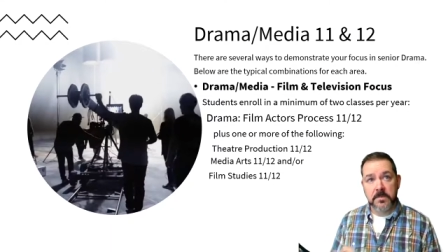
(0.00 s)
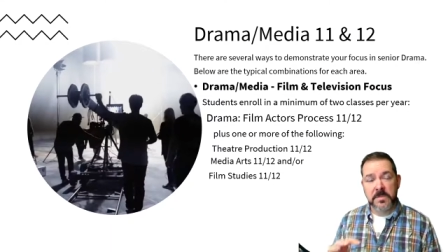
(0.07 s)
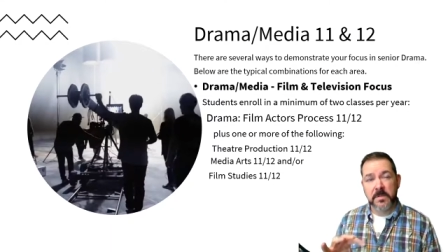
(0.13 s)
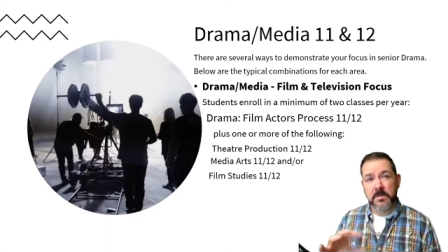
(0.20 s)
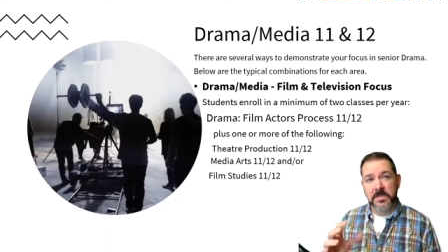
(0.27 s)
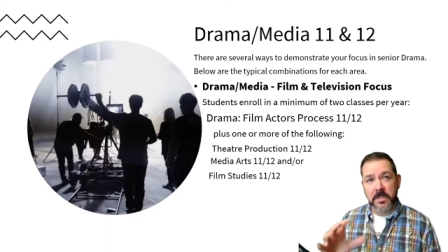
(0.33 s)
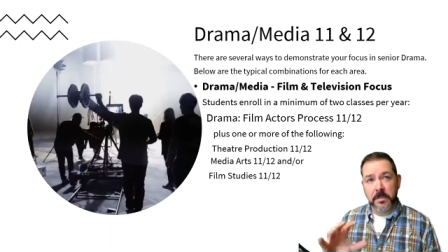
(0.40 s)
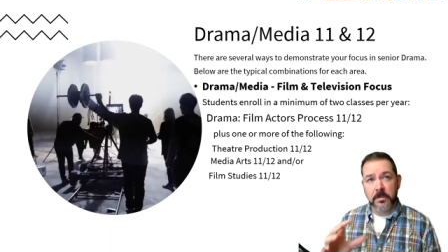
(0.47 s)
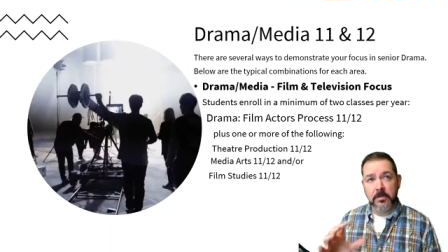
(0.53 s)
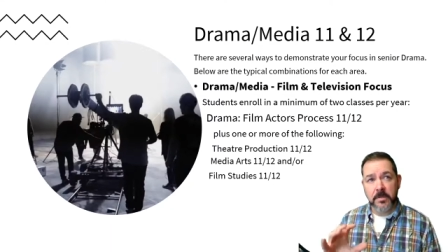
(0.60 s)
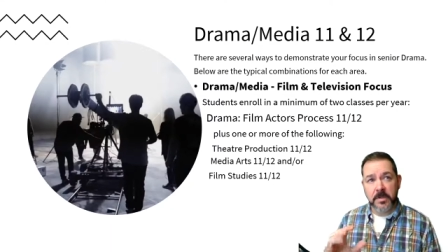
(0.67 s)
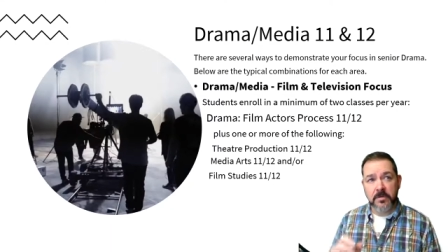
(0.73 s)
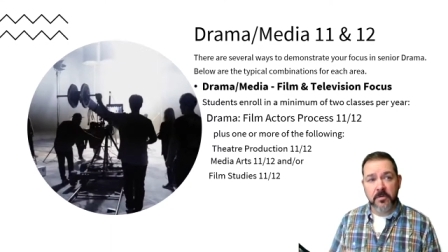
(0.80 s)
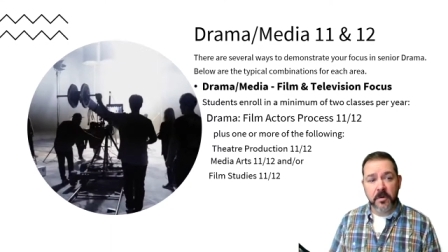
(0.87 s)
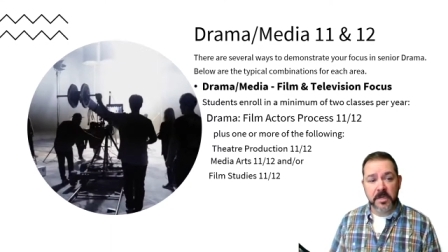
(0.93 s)
So there's a little
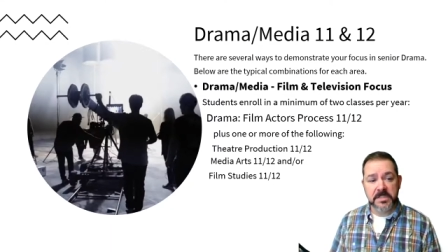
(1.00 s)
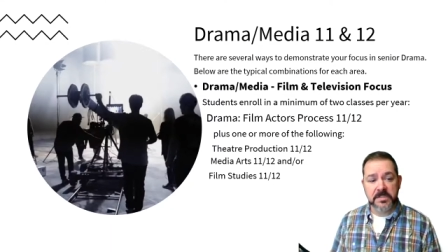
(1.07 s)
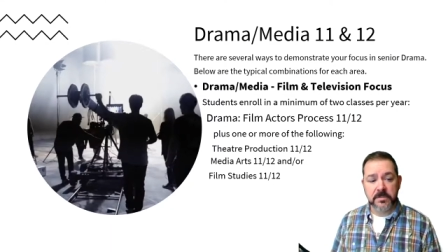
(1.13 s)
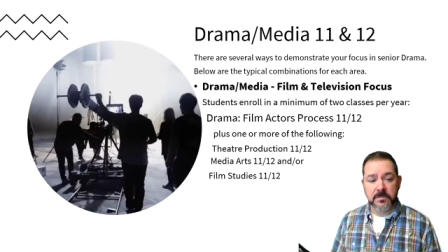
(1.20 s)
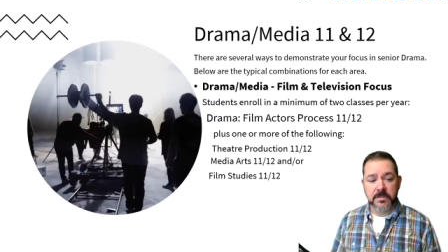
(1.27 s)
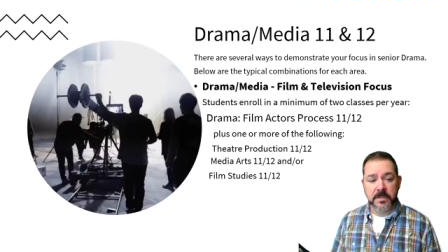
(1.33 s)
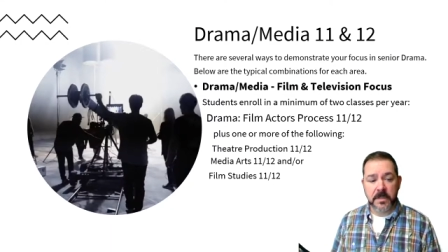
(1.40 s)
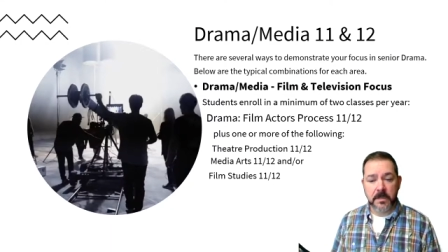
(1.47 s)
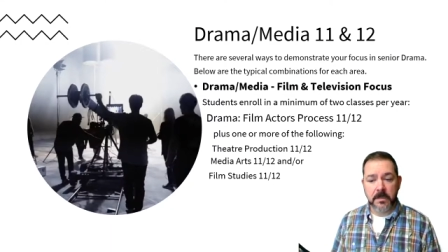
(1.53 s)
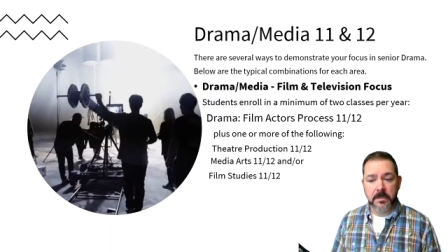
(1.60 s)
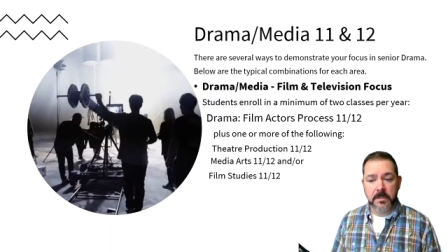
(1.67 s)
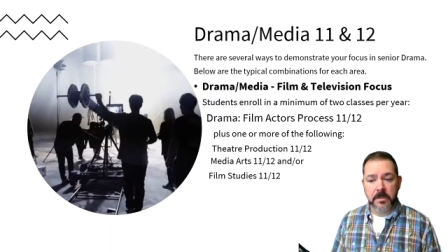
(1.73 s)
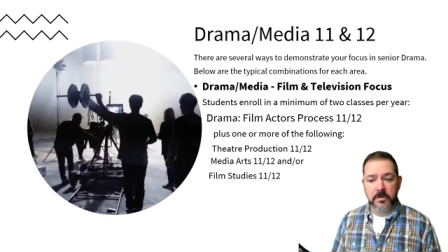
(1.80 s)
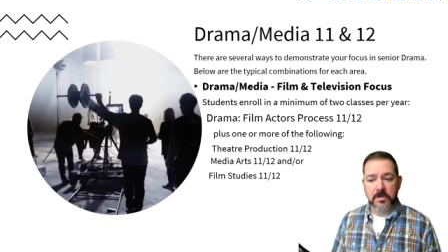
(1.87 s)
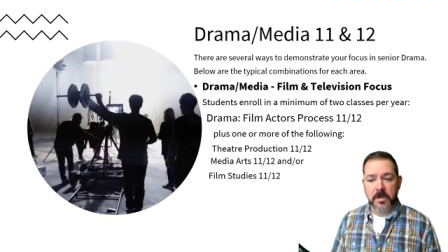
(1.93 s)
bit of crossover there.
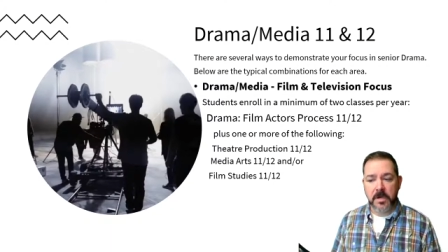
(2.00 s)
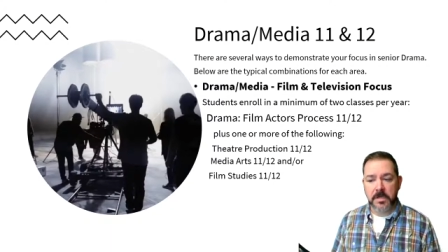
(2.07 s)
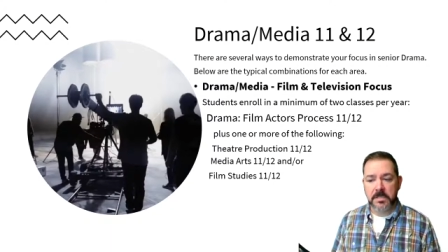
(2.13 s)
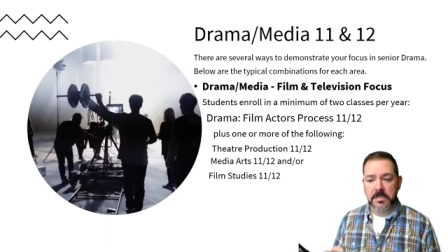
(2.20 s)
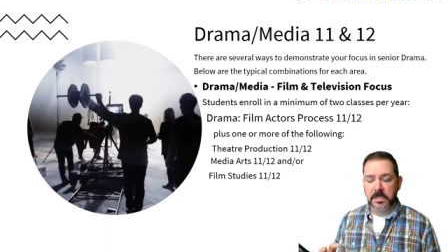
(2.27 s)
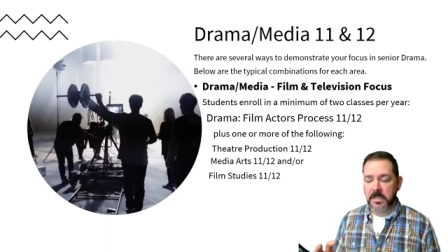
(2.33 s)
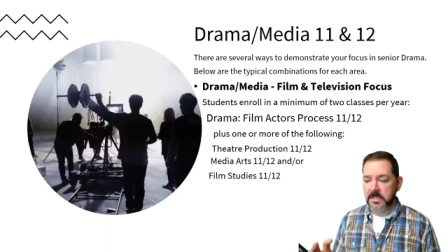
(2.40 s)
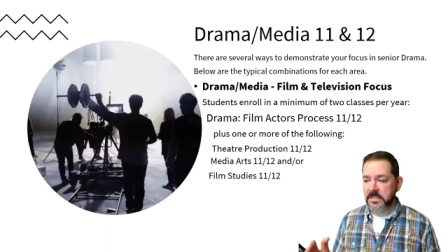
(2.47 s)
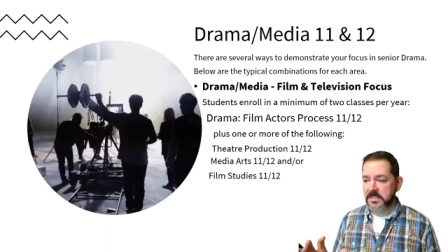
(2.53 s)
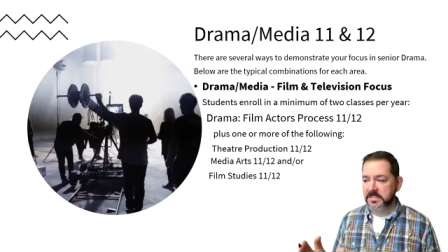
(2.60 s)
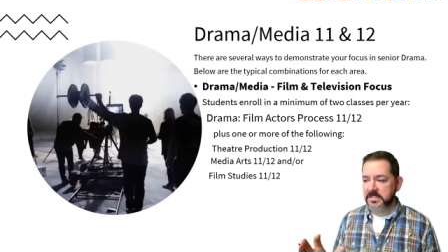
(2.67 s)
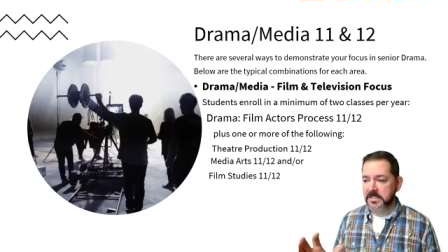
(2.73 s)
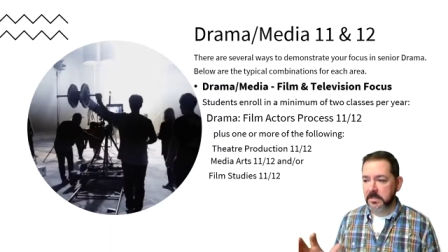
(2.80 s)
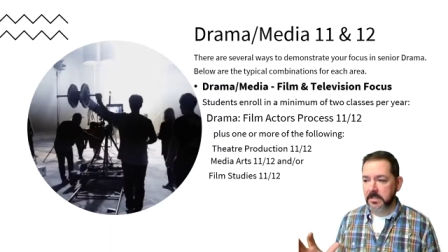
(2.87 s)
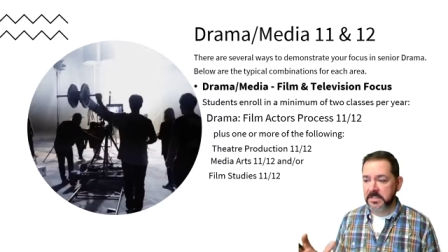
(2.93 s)
They're not uh,
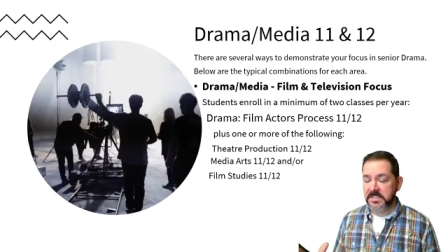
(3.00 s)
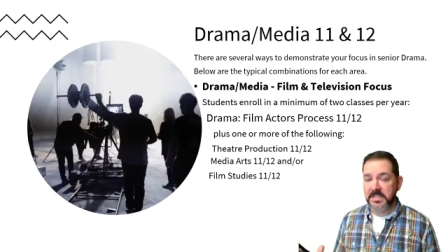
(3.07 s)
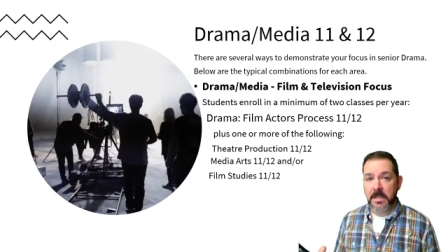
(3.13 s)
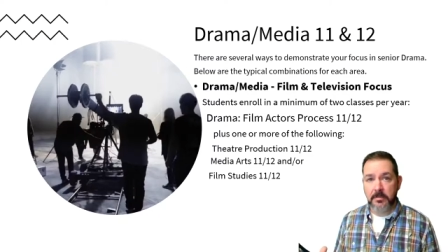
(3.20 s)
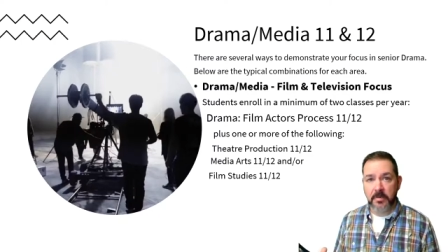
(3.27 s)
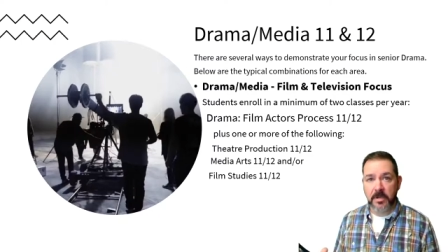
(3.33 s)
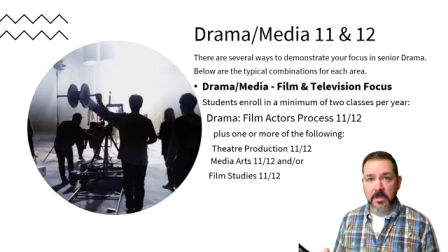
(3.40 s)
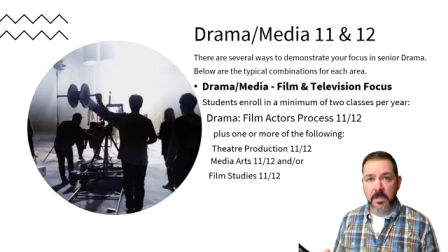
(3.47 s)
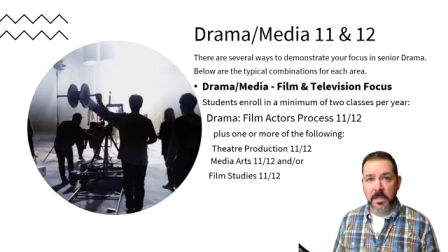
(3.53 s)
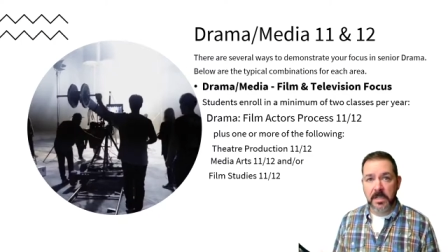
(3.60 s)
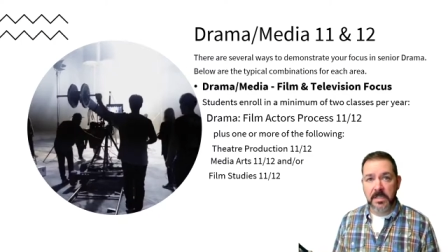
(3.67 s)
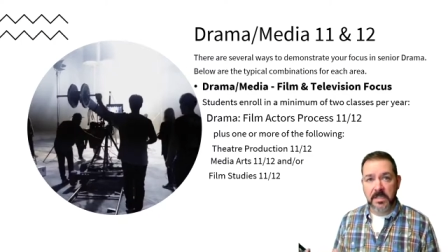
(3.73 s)
necessarily separate.